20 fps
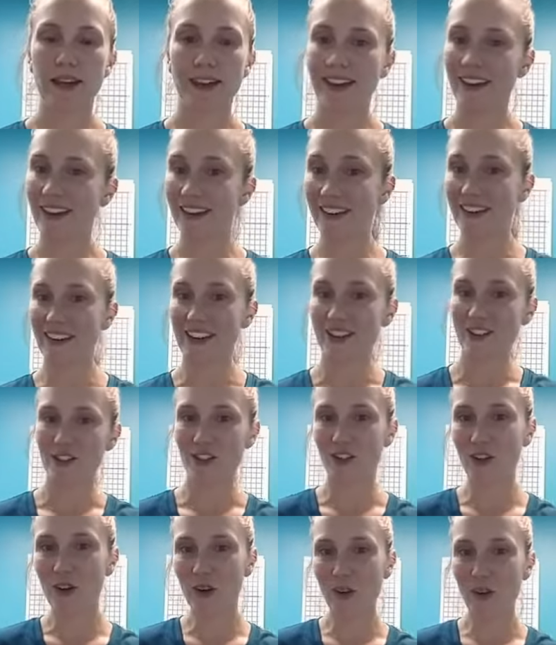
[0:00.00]
engage
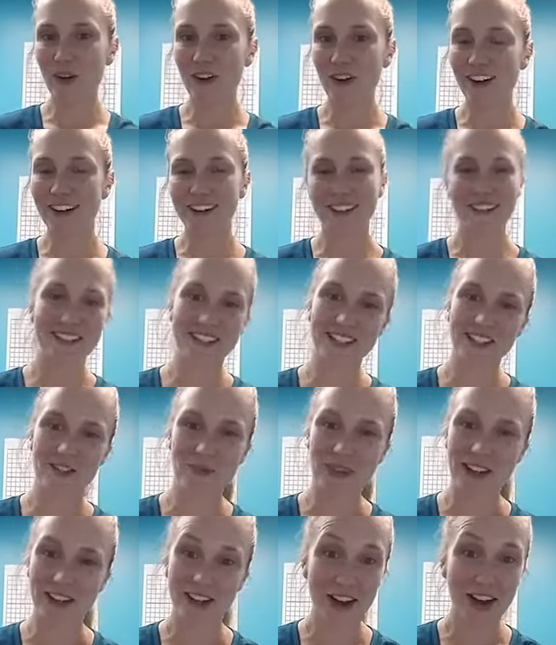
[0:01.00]
your core. This is gonna
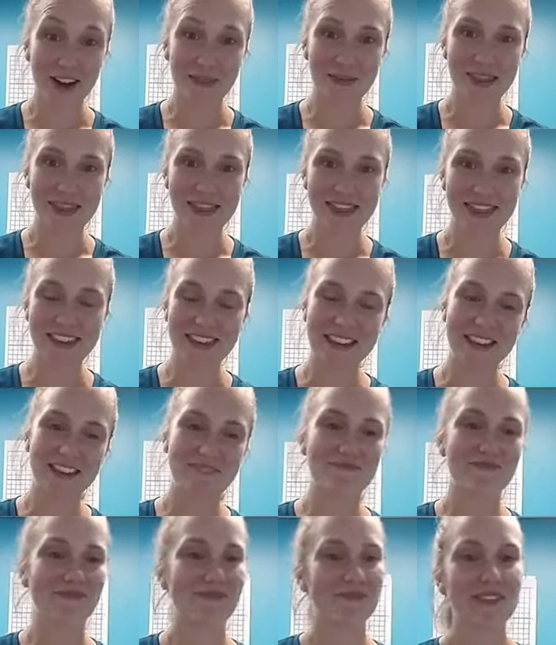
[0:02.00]
be a common
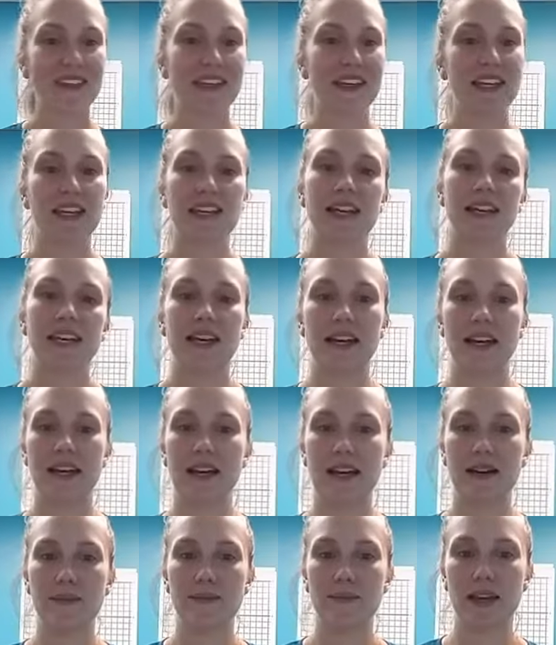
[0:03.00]
theme.
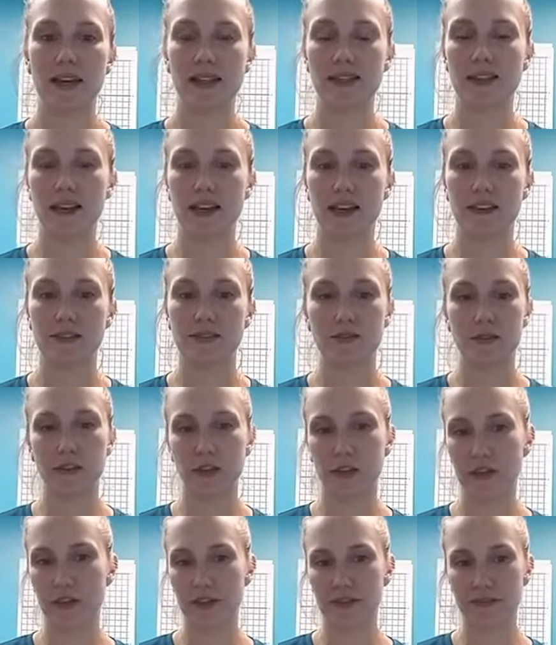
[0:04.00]
And then
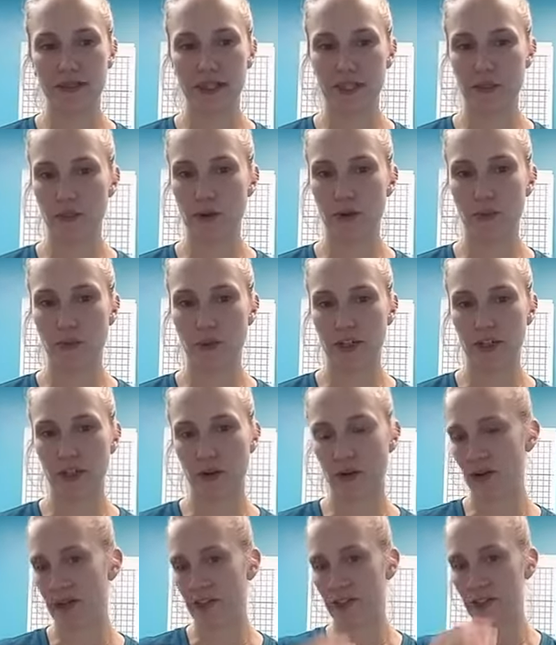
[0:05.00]
for this one, we're
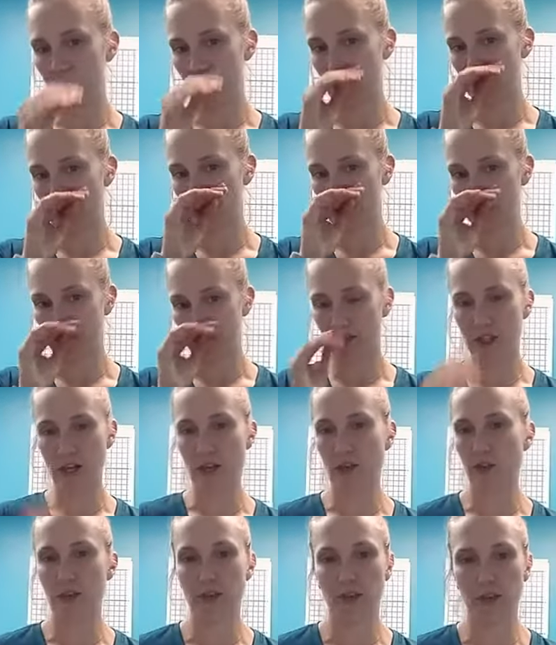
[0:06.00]
going to
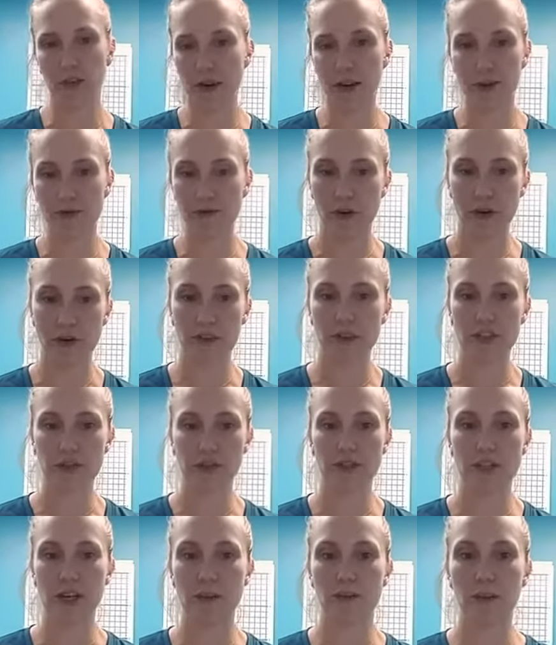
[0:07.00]
start with your right foot. So
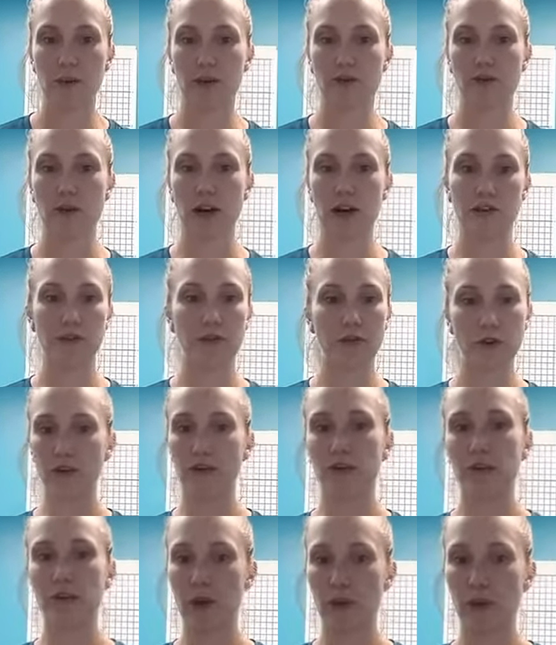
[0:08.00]
step your right foot
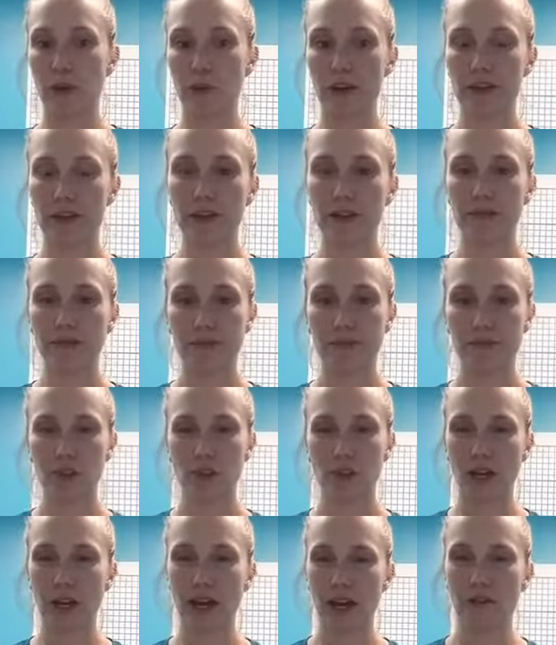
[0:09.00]
forward.
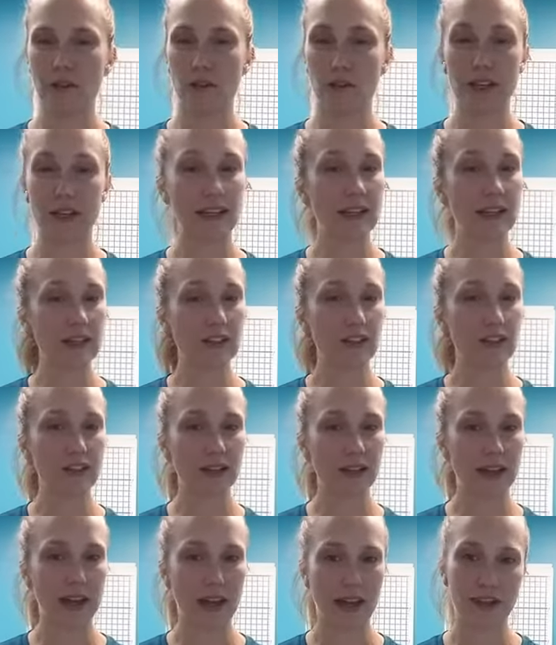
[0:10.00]
Try to have your heel
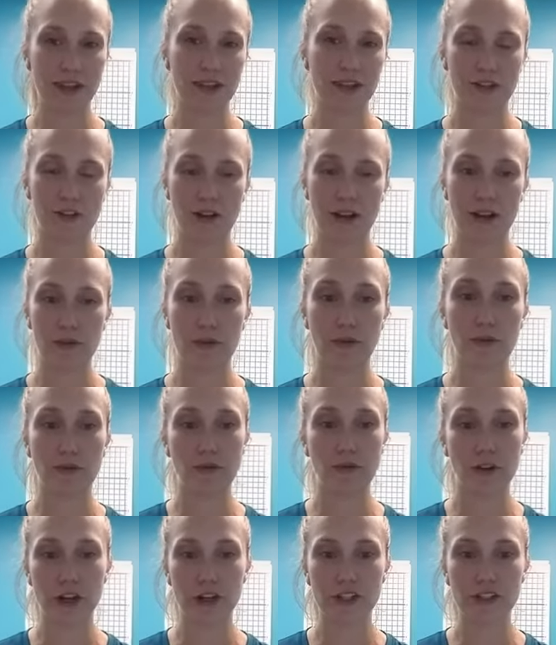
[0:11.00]
hit the ground
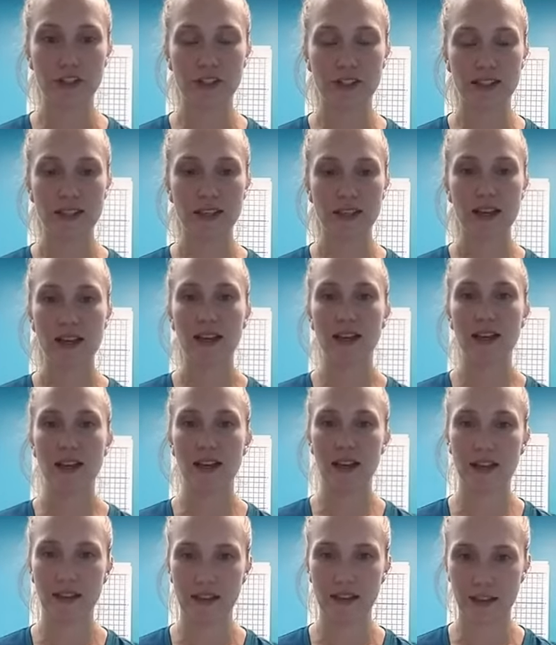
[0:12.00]
first
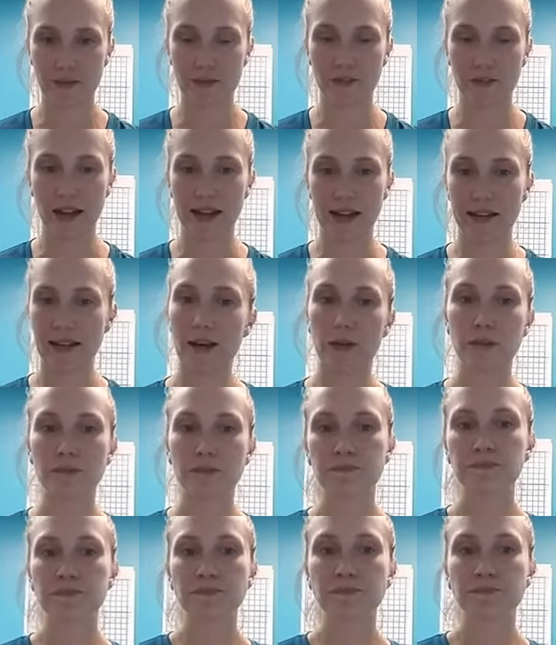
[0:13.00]
and then flatten out.
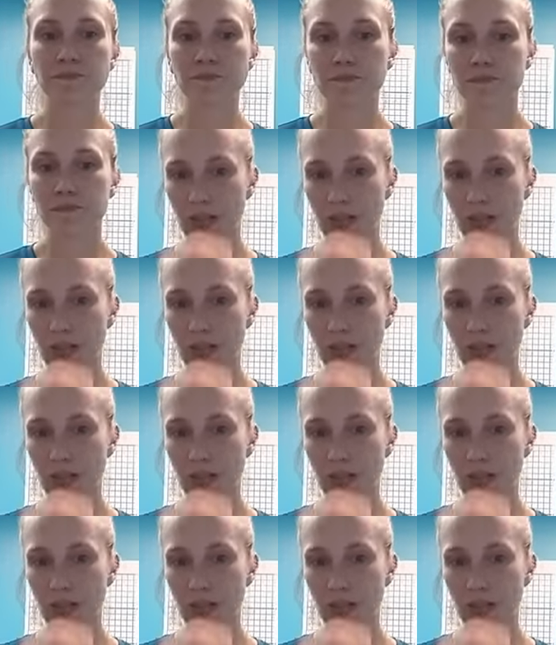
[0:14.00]
And